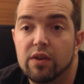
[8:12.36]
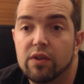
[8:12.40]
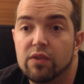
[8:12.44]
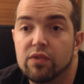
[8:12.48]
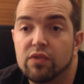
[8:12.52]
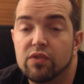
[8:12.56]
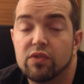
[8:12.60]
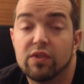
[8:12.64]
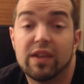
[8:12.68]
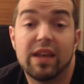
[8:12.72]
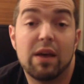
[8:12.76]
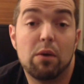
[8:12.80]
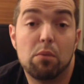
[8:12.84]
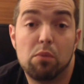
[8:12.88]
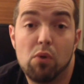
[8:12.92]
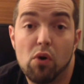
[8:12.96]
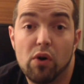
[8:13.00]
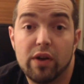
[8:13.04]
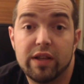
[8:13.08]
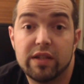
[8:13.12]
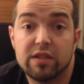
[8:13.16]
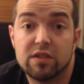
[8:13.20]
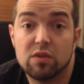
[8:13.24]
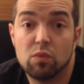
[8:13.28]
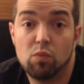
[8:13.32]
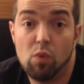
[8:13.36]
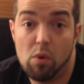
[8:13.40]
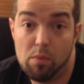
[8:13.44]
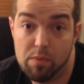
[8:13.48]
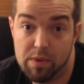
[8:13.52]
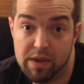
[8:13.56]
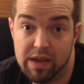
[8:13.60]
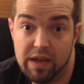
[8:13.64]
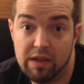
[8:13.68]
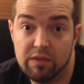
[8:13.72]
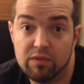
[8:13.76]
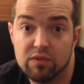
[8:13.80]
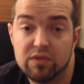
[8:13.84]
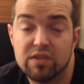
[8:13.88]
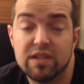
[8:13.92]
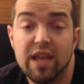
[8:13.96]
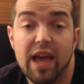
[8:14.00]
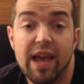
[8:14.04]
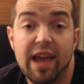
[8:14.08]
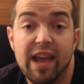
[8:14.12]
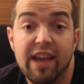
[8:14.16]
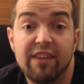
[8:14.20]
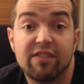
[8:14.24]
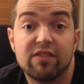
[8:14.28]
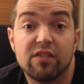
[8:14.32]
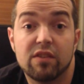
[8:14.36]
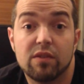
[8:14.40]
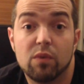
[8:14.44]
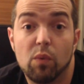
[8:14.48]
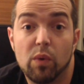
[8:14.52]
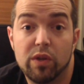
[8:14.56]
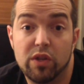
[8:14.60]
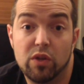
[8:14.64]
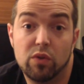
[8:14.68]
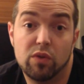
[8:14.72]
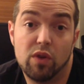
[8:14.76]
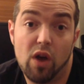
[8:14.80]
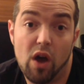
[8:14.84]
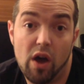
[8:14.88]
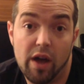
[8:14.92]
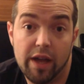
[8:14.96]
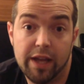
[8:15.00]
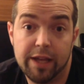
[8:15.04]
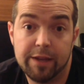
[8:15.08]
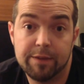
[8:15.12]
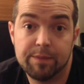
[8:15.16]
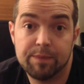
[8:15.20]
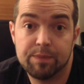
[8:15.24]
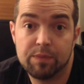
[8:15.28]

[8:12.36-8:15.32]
skill points will be saved when you die.